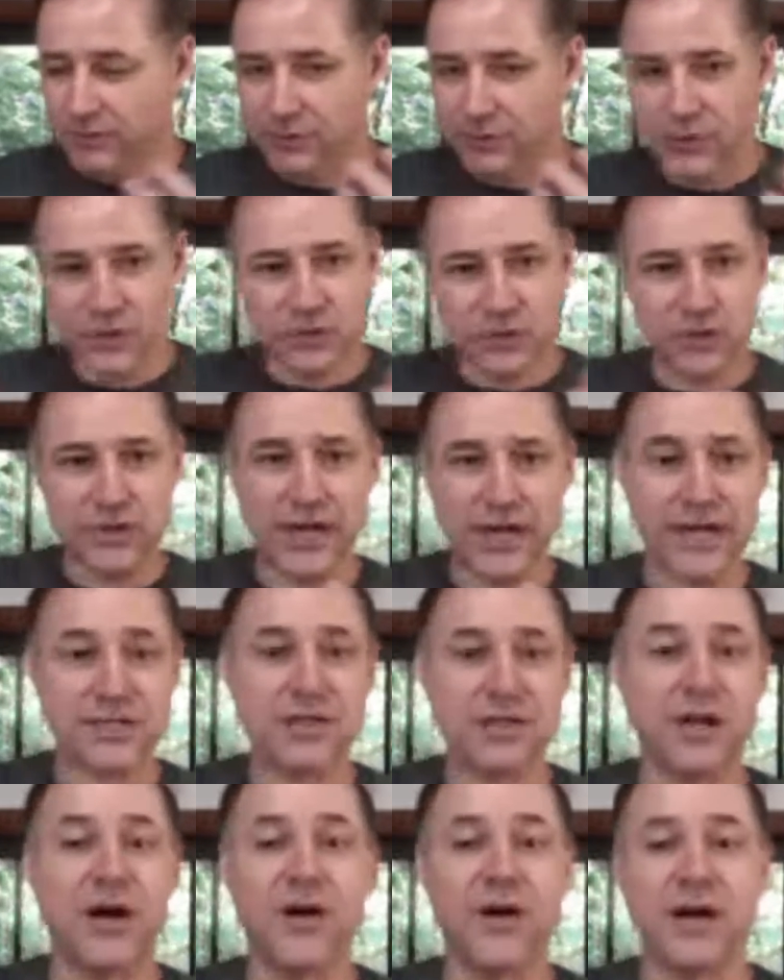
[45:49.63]

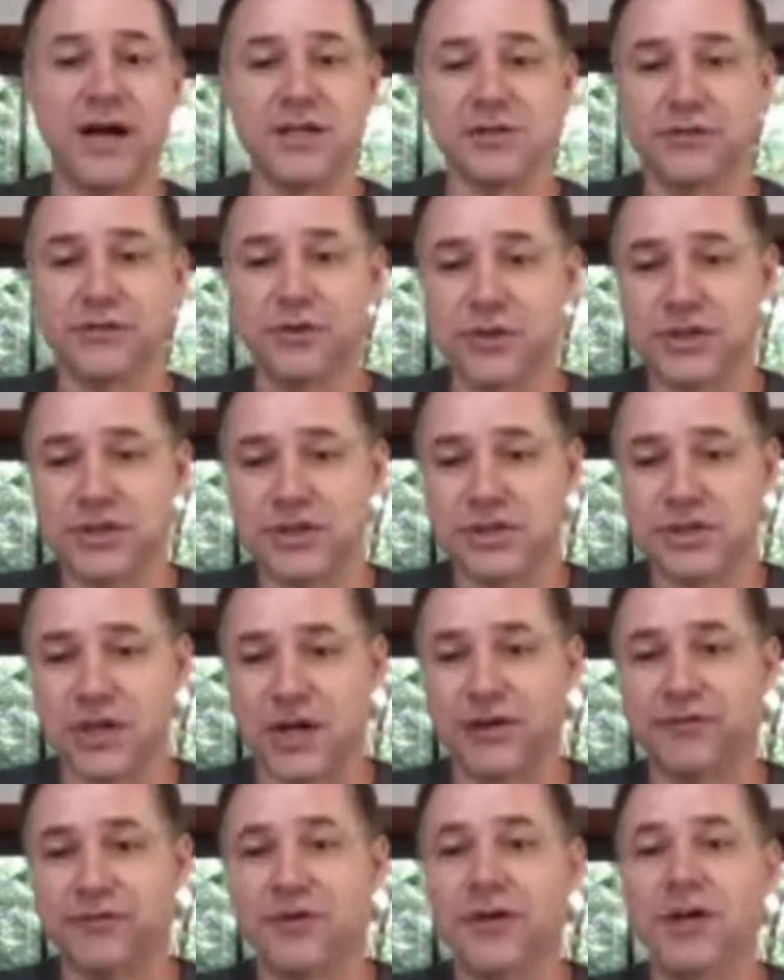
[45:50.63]
suggested all kinds of good
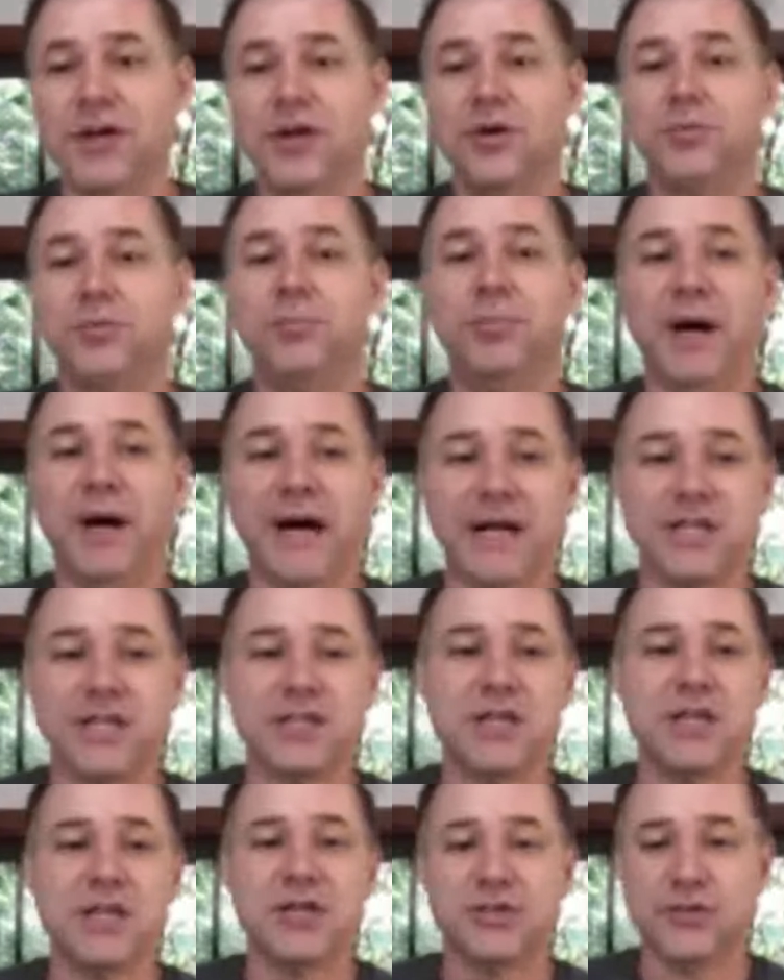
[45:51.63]
stuff. But
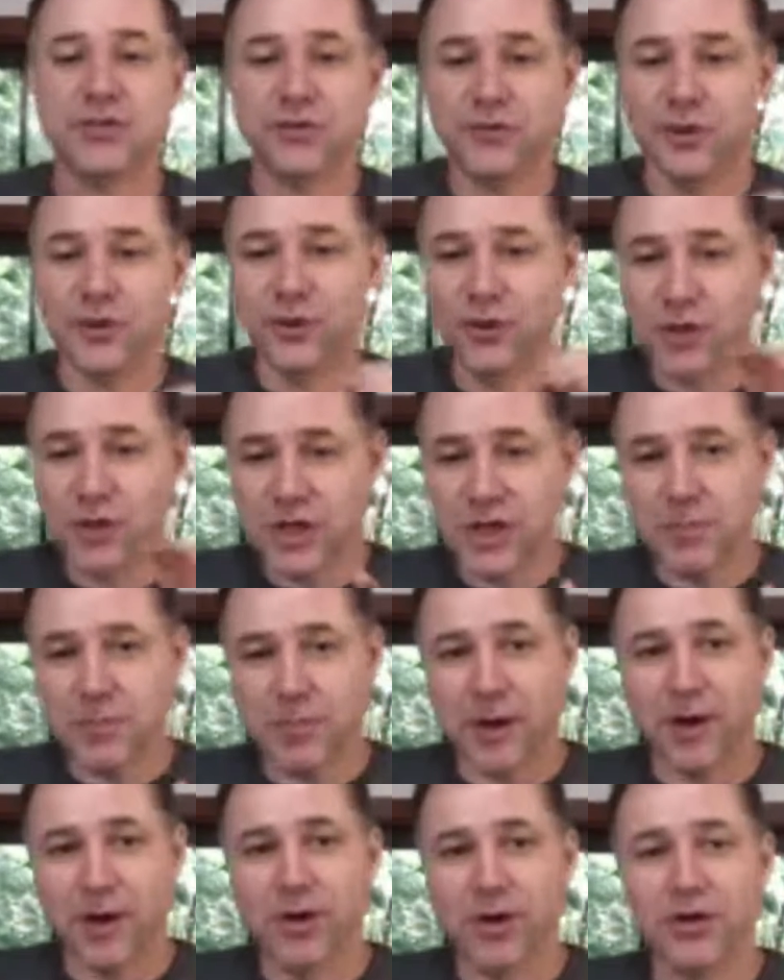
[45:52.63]
so if you're looking,
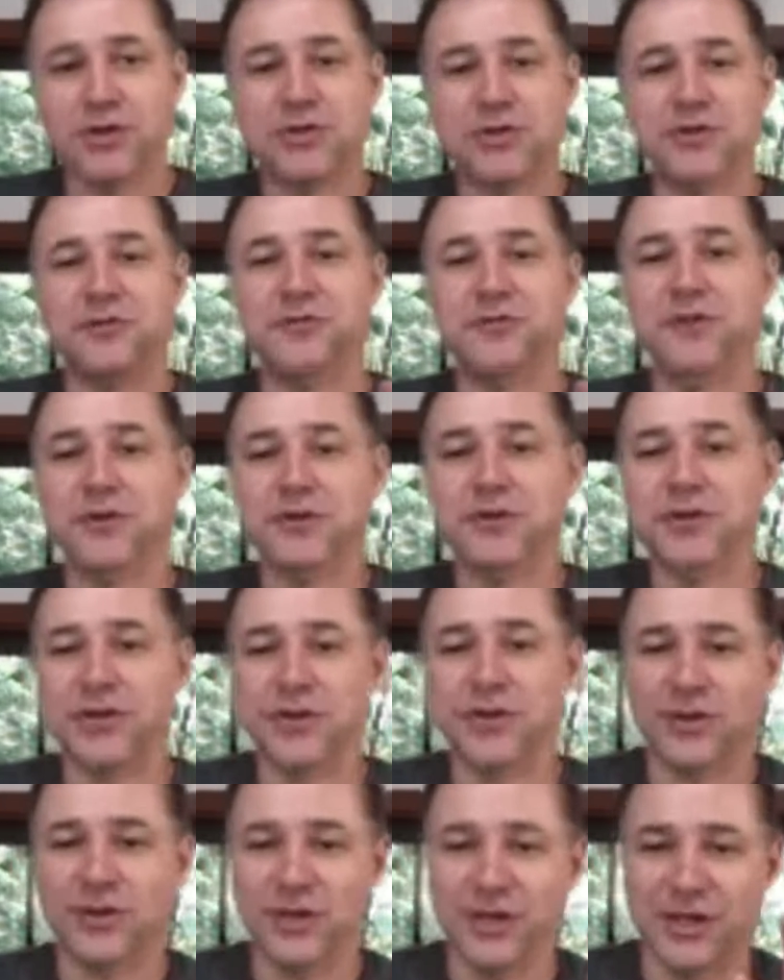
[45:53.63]
Paolo, to filter
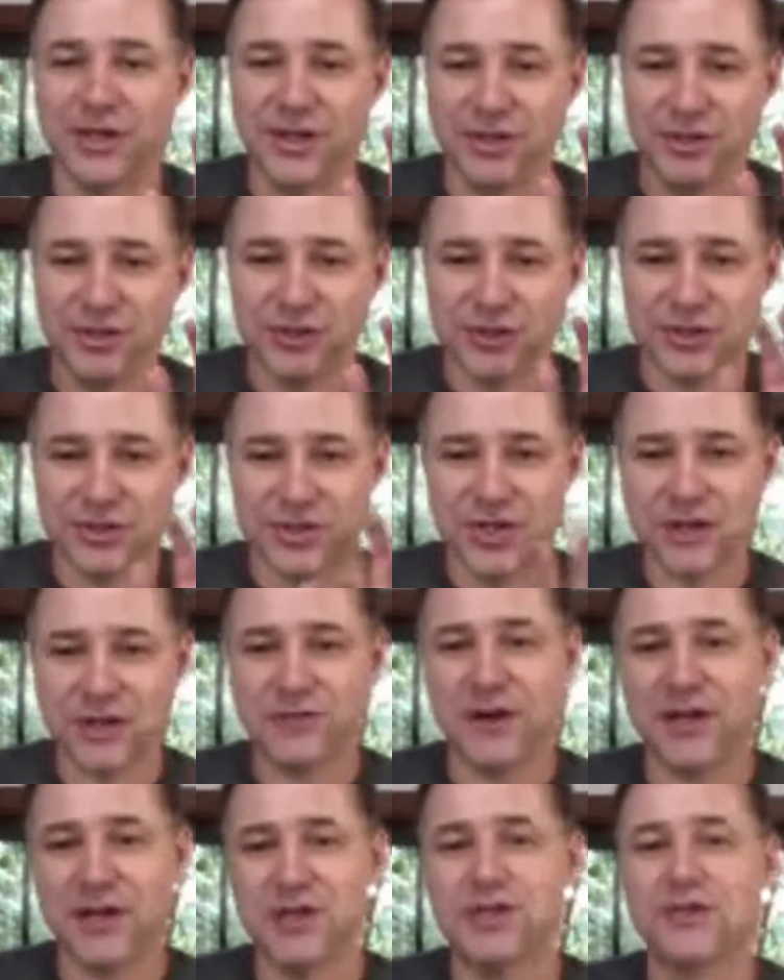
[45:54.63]
your
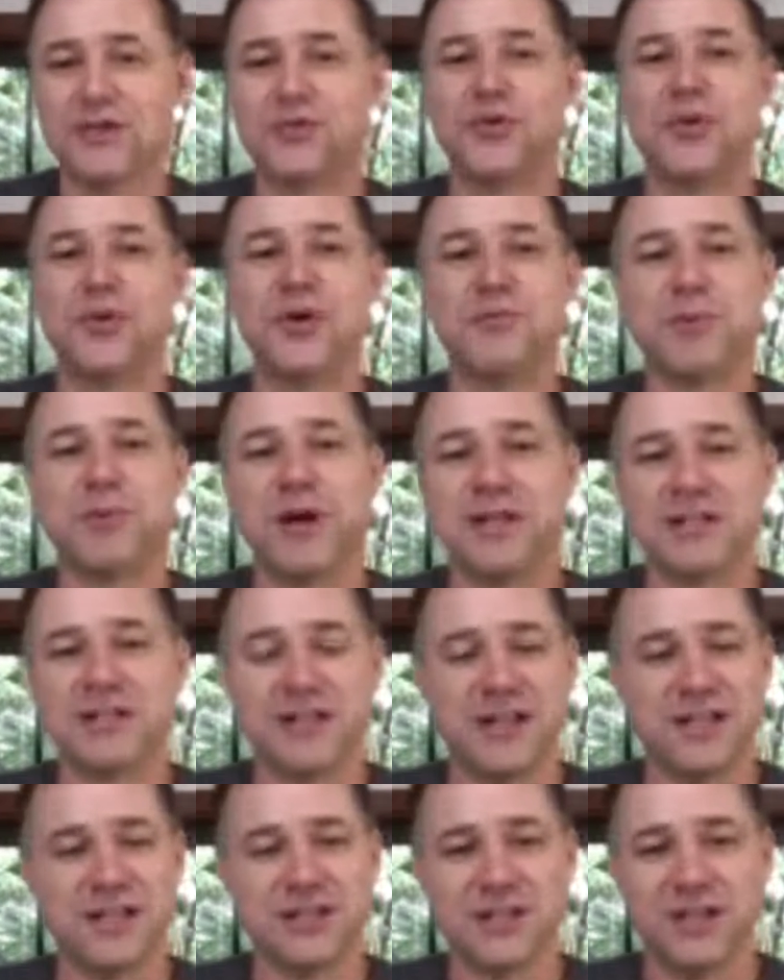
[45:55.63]
certified user for WordPress
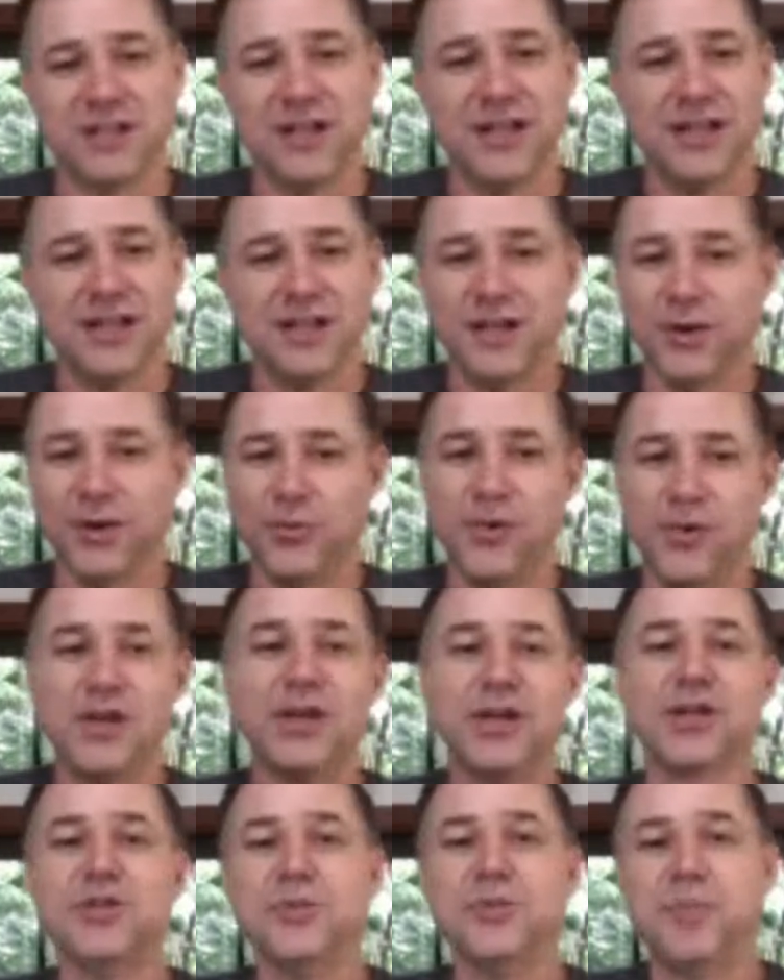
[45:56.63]
cluster, we're going
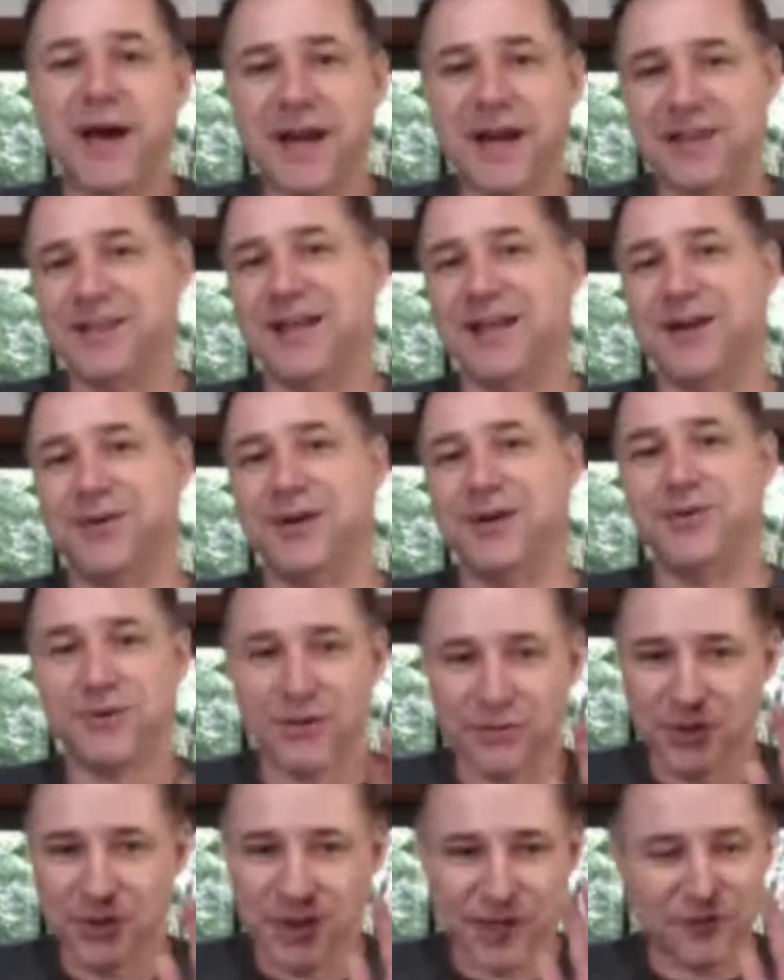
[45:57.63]
to do better than that, right? We're
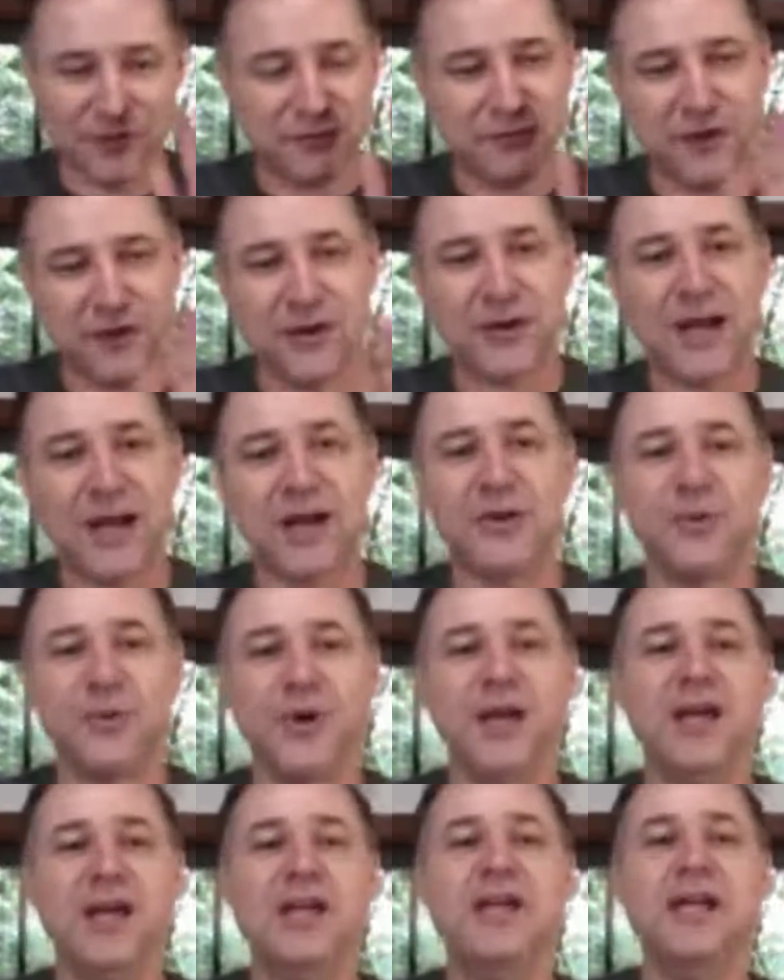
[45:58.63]
going to figure out a
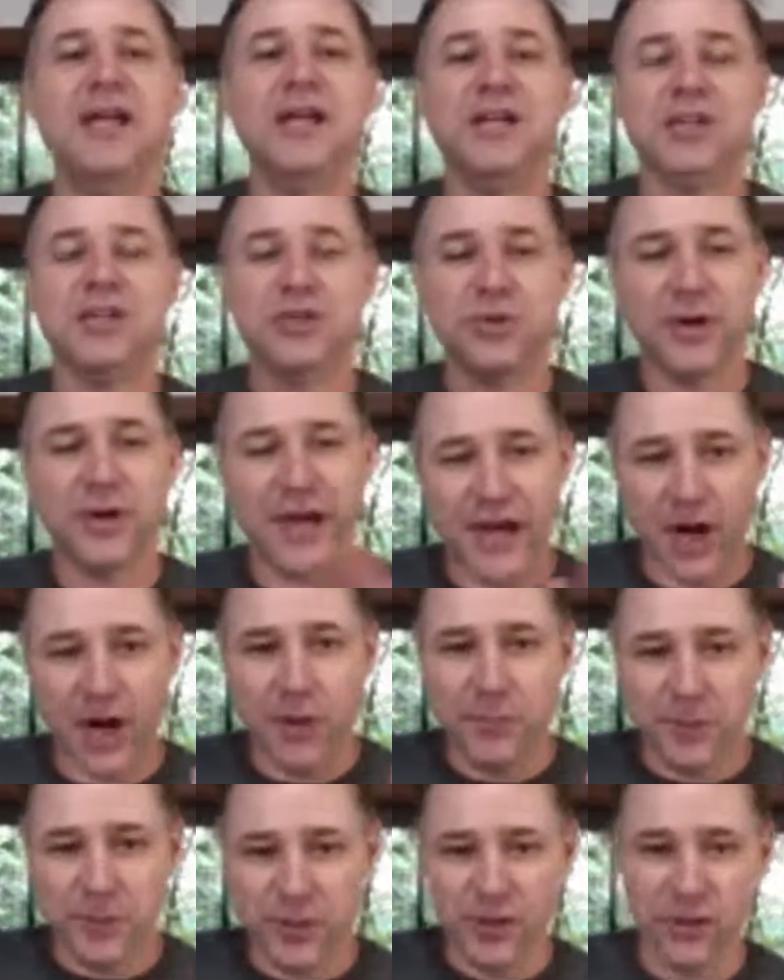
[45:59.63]
way to
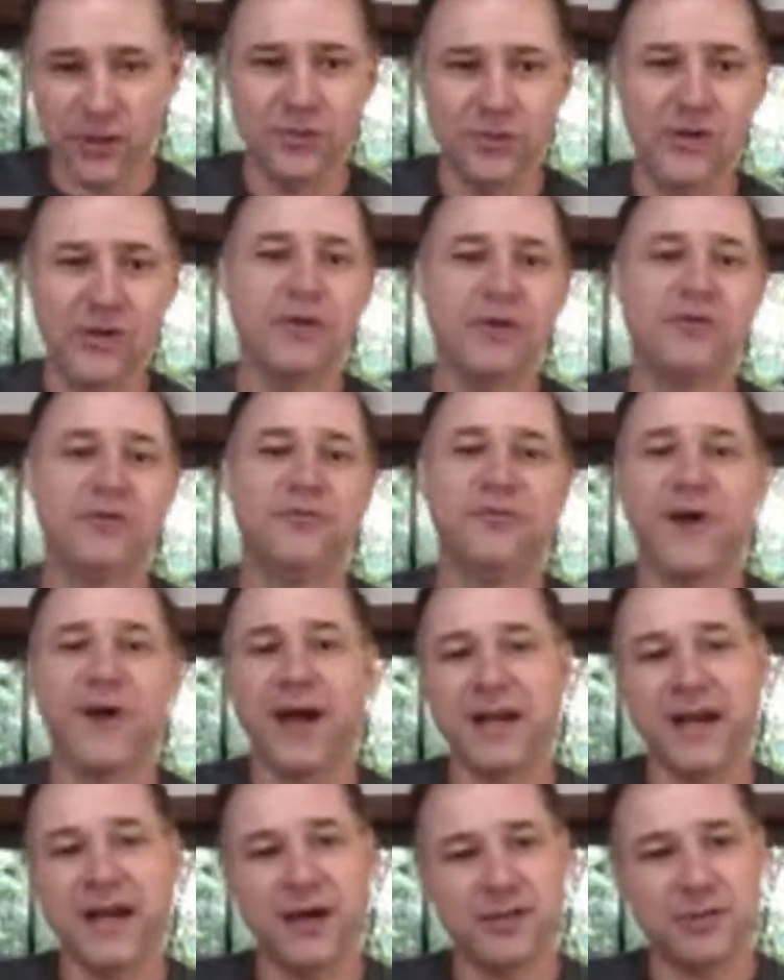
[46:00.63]
help you
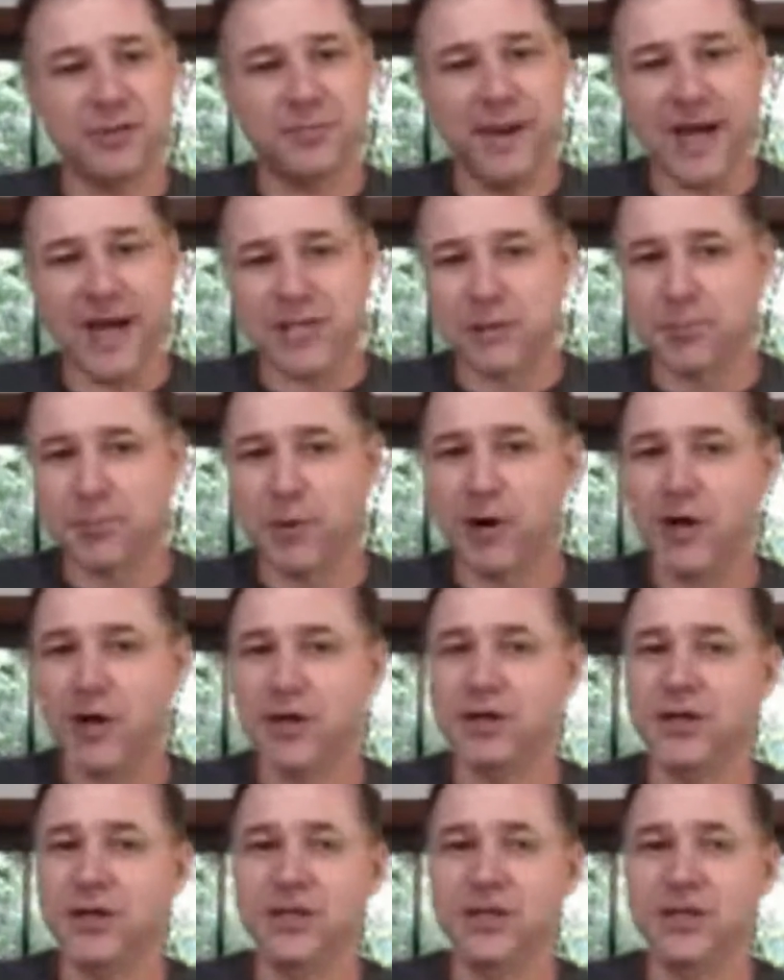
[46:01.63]
find out the best partner.